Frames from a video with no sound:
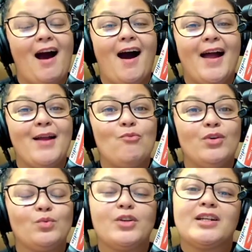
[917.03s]
I
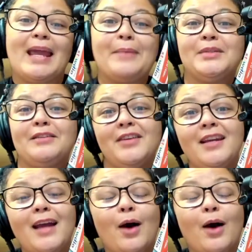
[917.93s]
was watching MTV.